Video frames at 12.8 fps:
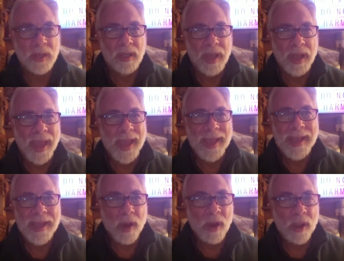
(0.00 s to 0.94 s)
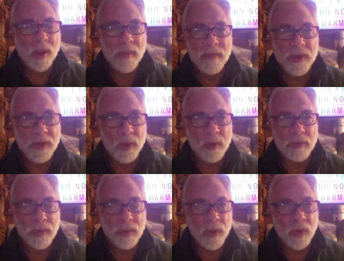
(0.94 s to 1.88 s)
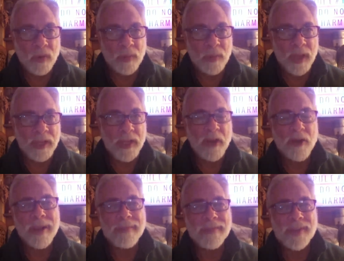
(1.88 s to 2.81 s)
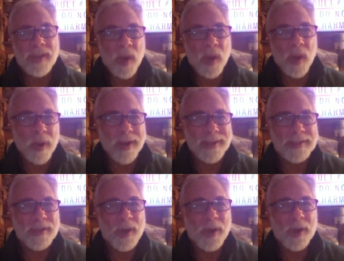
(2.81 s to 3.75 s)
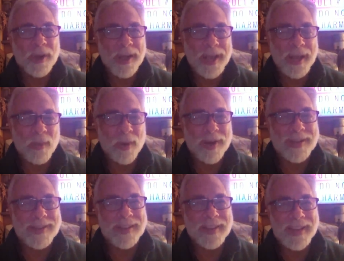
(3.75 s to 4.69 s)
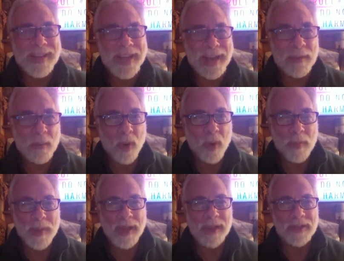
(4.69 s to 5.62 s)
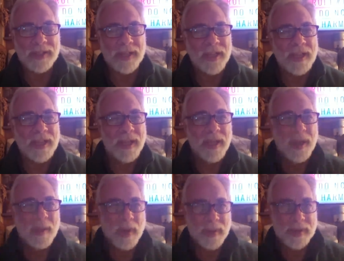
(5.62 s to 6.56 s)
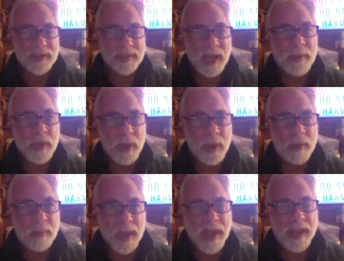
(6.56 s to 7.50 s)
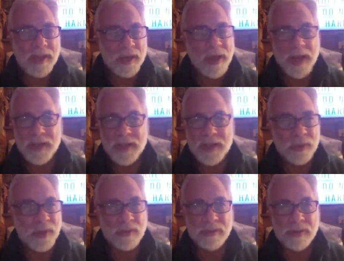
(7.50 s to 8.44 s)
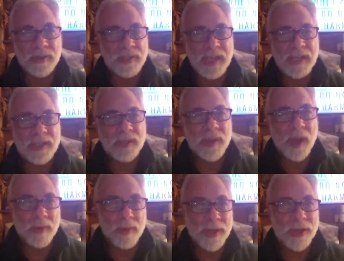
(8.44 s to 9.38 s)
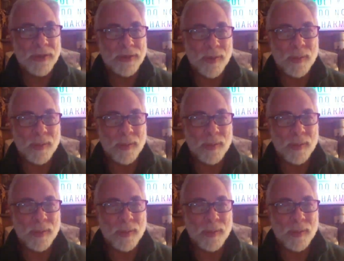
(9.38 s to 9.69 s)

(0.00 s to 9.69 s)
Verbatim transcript: hanging all over your room. You don't even know what is dirty and what is clean anymore because by the time you go to bed, you're not doing your routine. You know, when you go through a